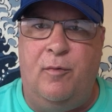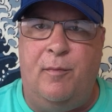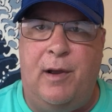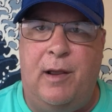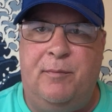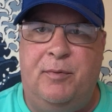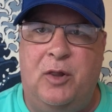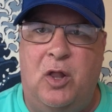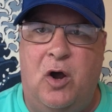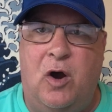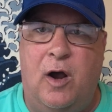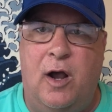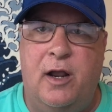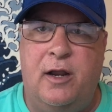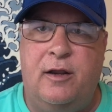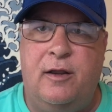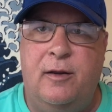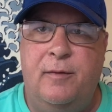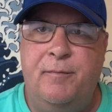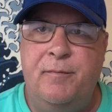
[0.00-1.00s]
my
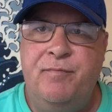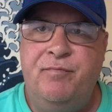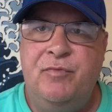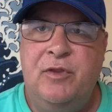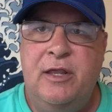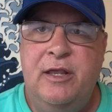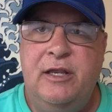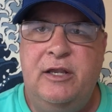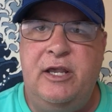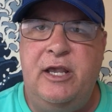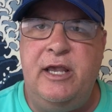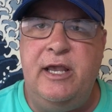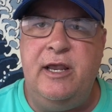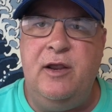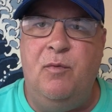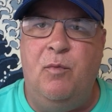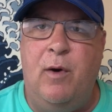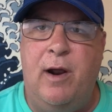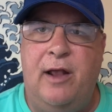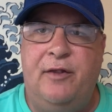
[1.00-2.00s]
blog,
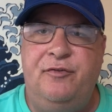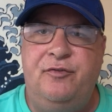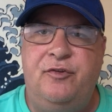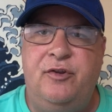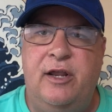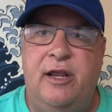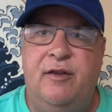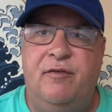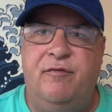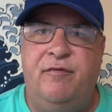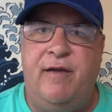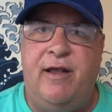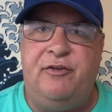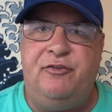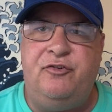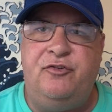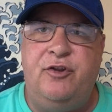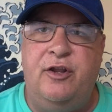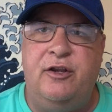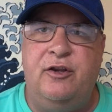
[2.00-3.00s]

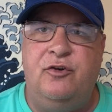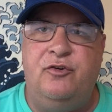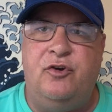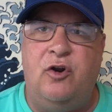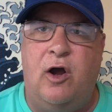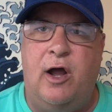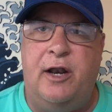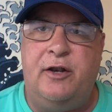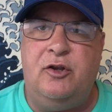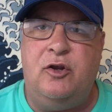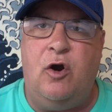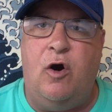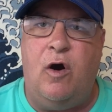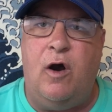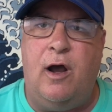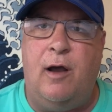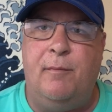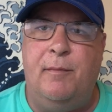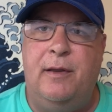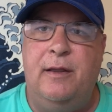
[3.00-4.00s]

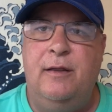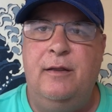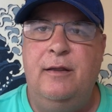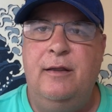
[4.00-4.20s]
keywestinvesting.com.